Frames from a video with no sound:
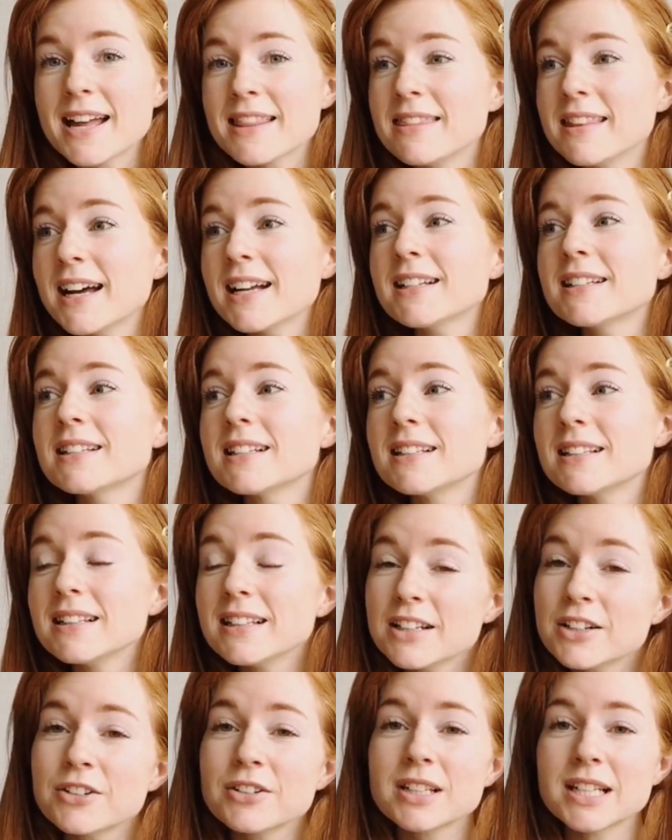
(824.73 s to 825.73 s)
And that's
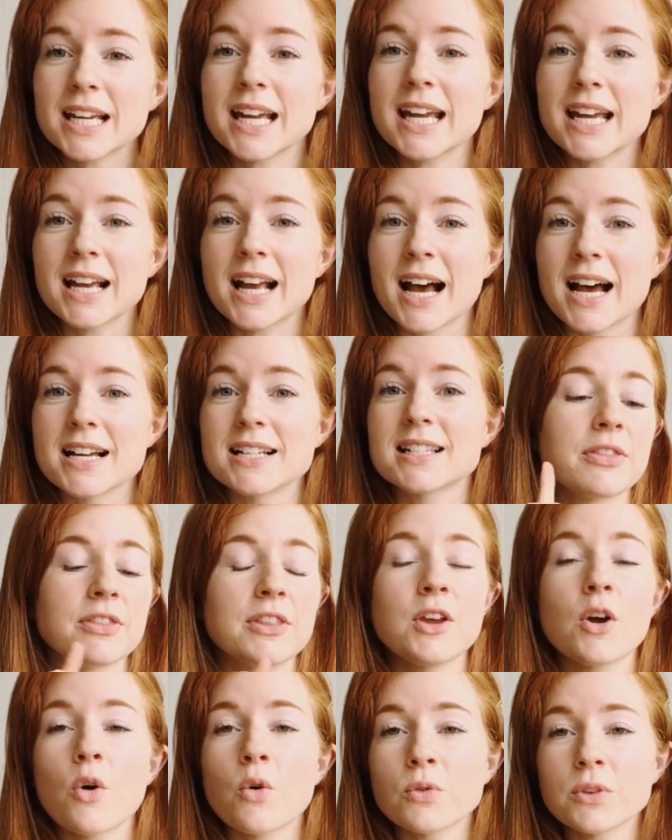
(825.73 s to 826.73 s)
literally it, guys.
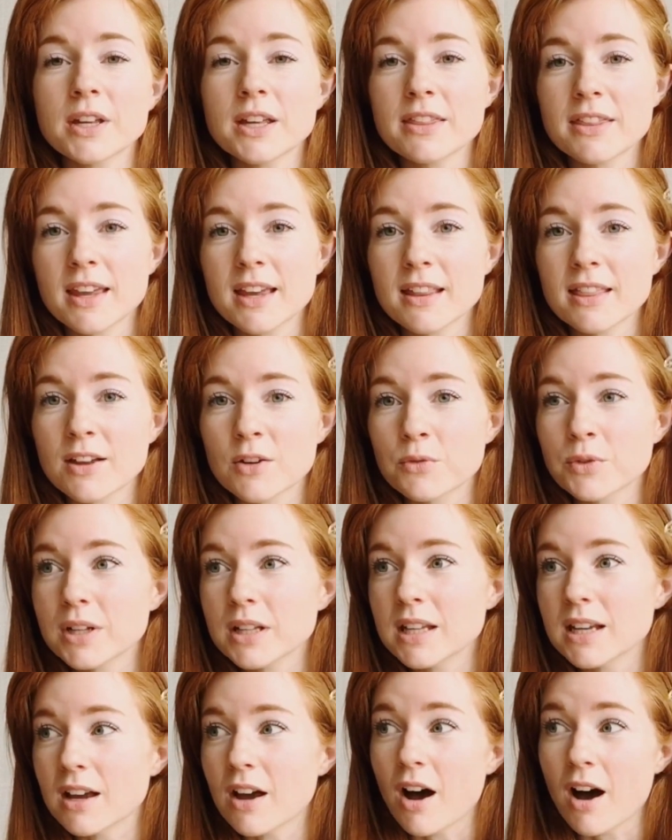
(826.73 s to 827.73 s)
The only thing that
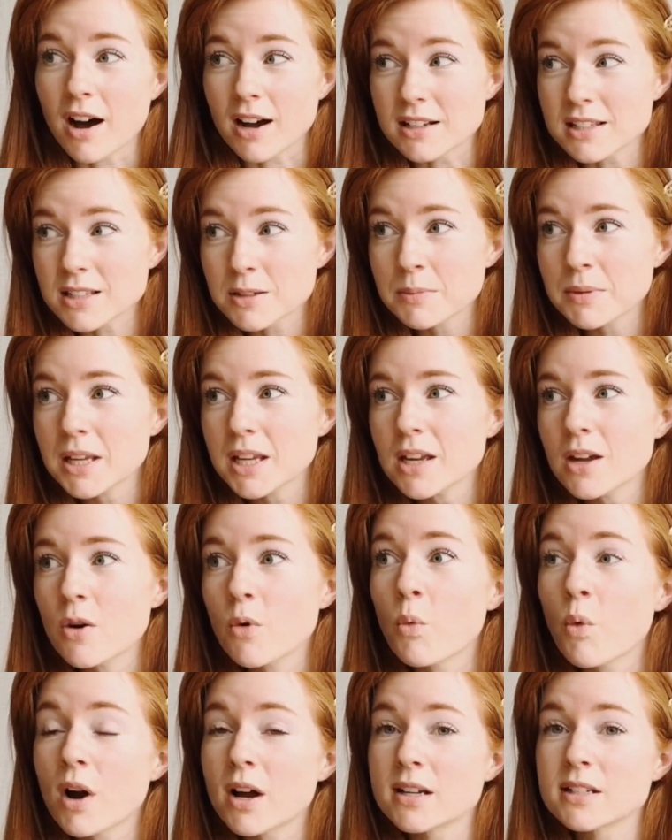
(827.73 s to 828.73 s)
really cost me
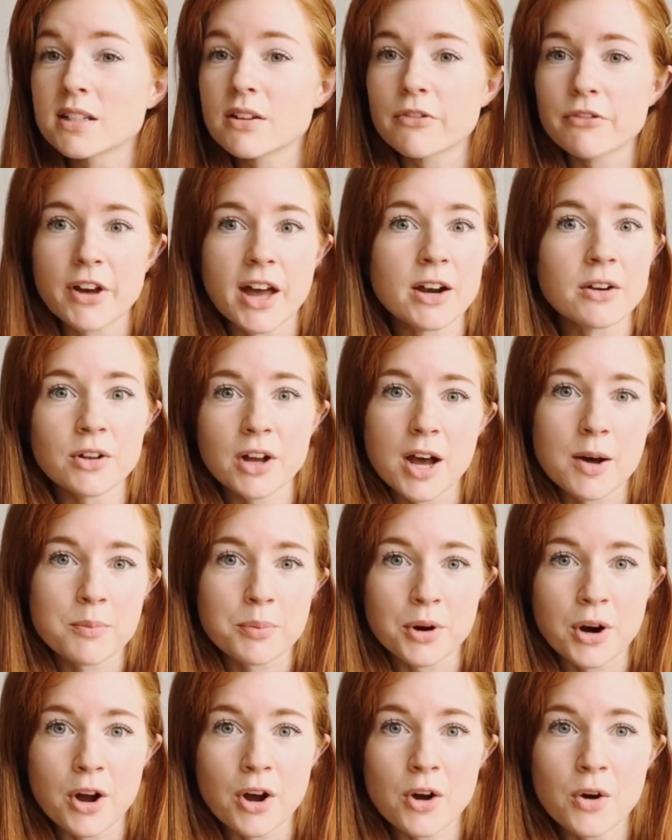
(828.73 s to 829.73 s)
was Final Cut
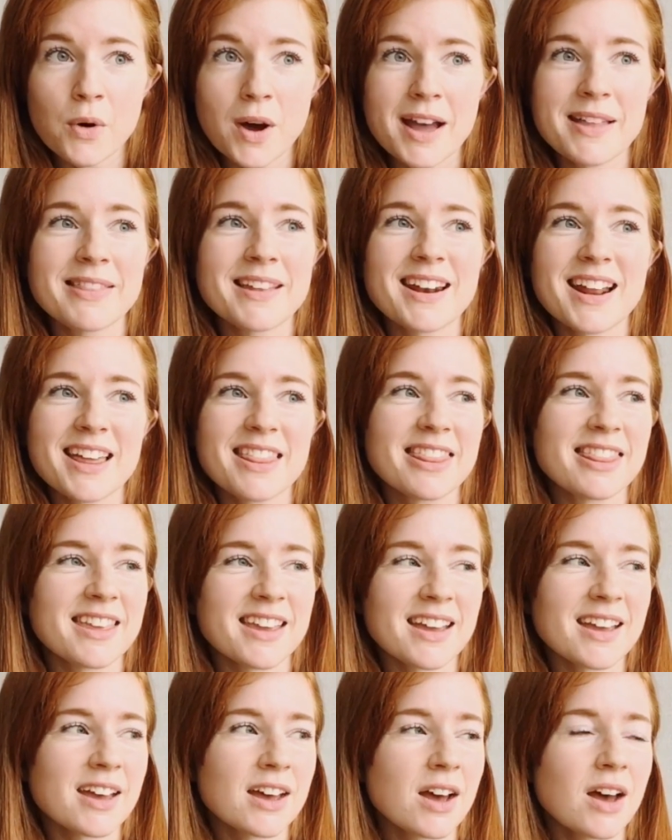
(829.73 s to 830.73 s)
Pro, and then I
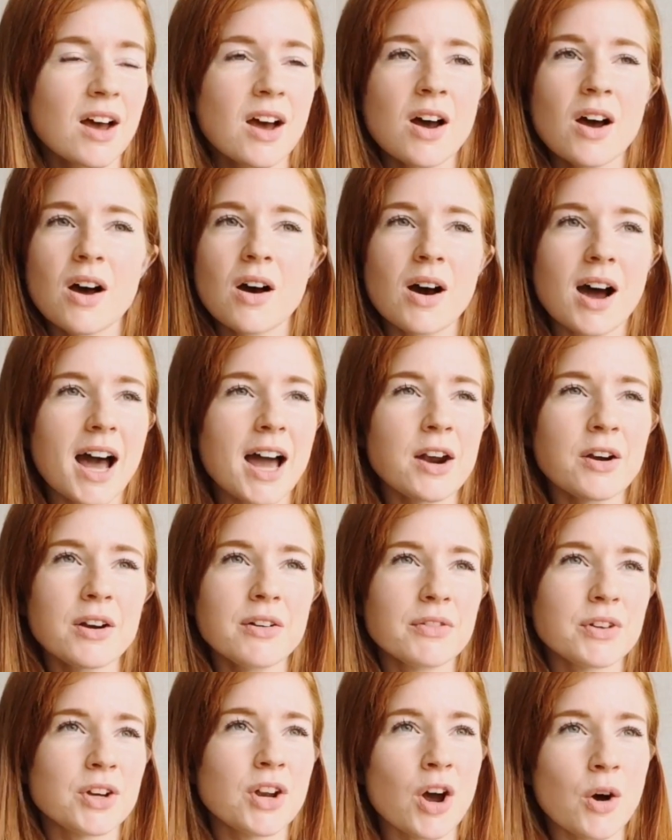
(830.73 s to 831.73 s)
don't
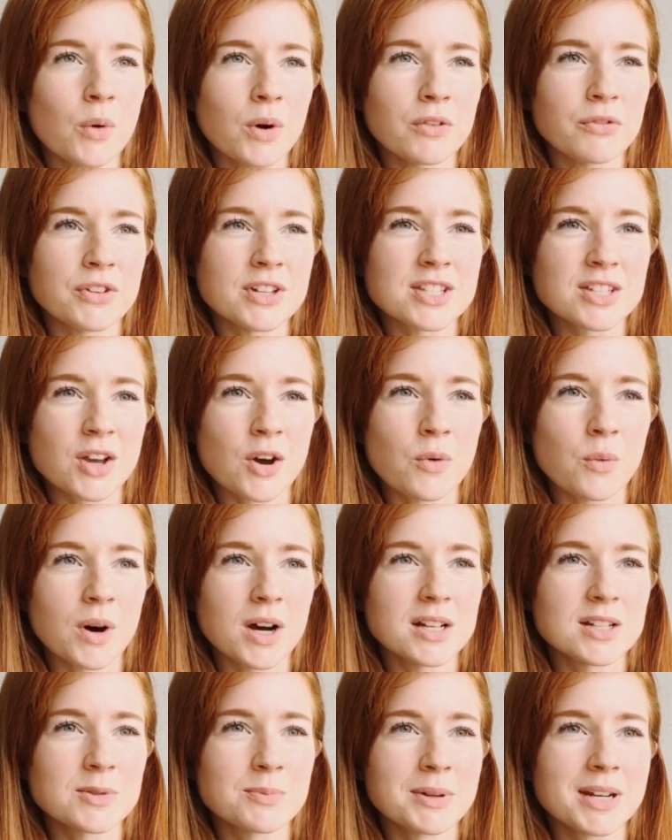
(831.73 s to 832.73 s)
even know what VSco
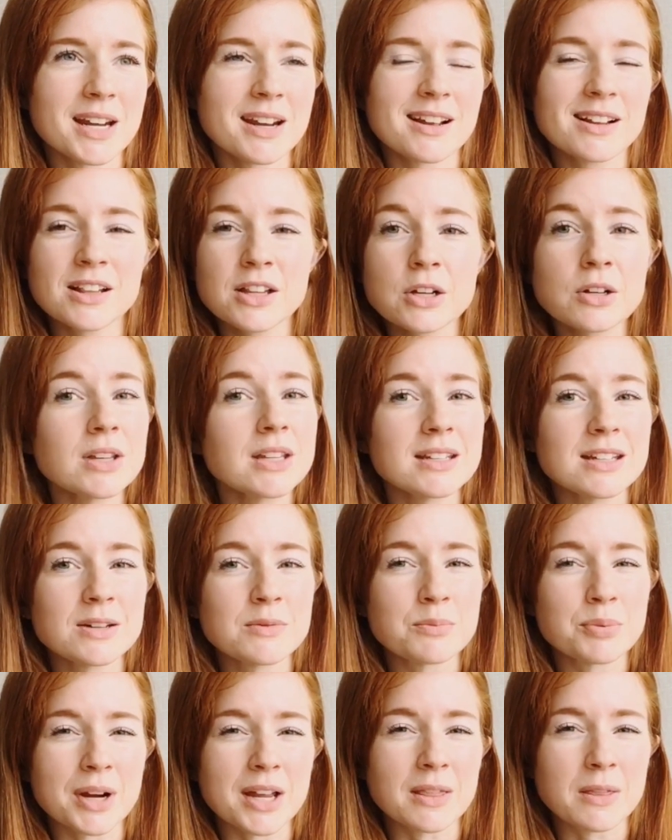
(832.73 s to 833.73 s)
was, but it clearly
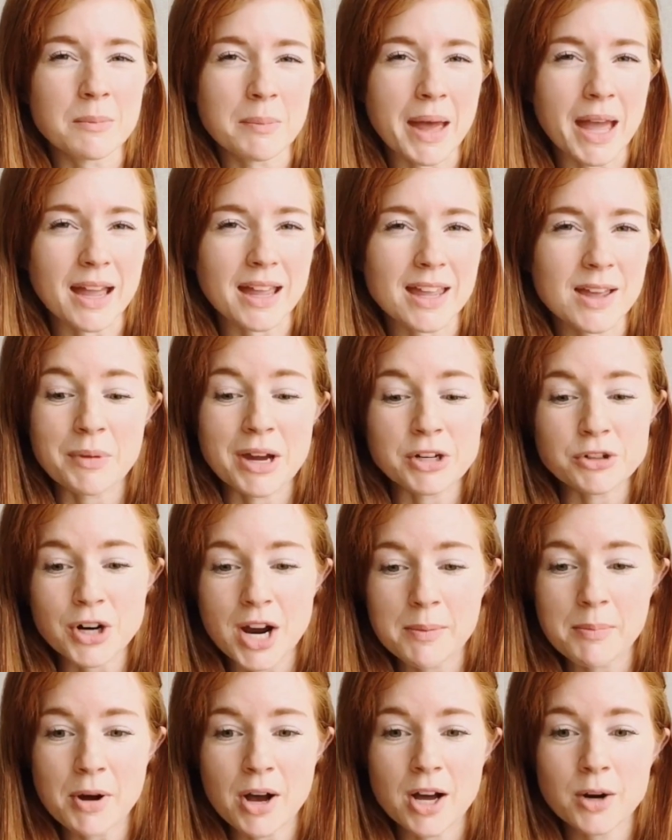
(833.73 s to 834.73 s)
didn't break the bank. My
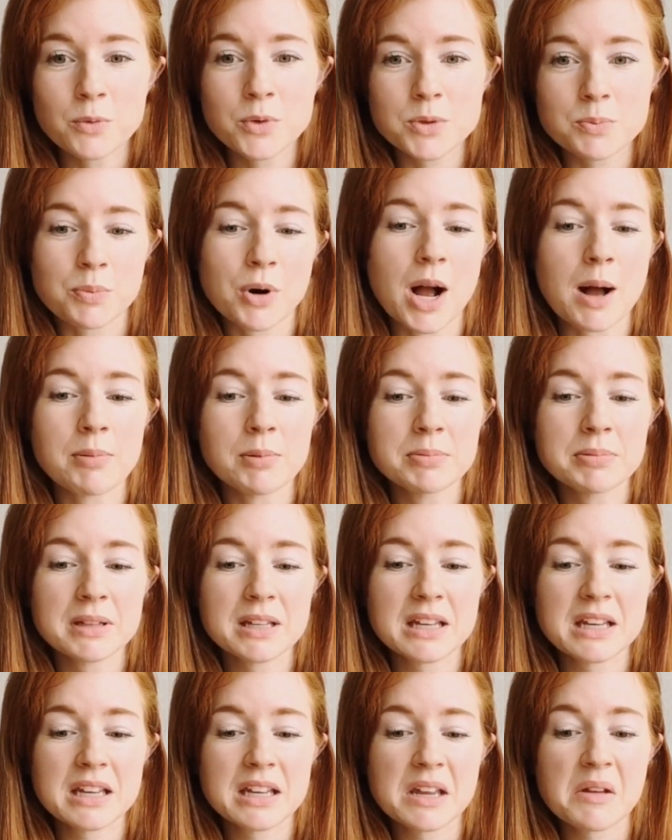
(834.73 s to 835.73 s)
tripod was
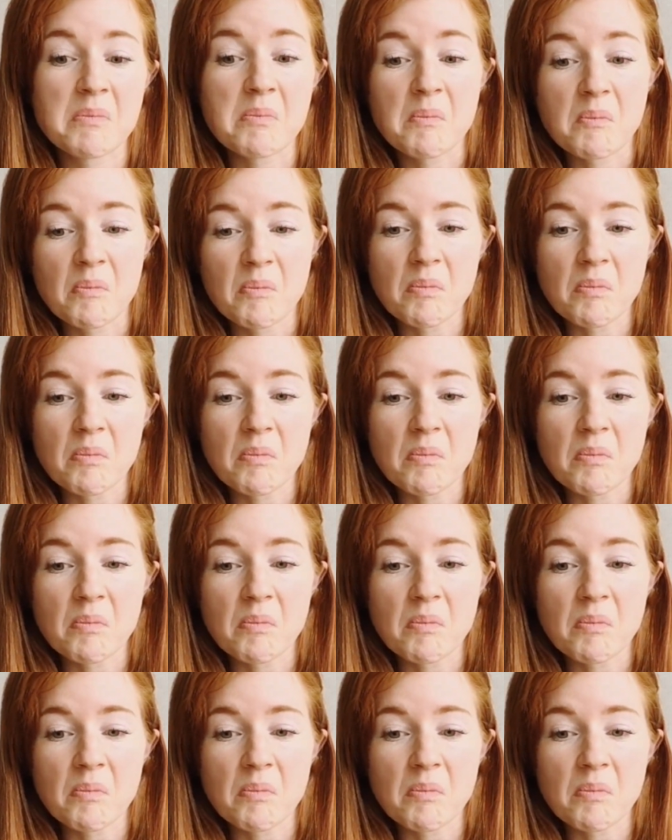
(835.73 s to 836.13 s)
probably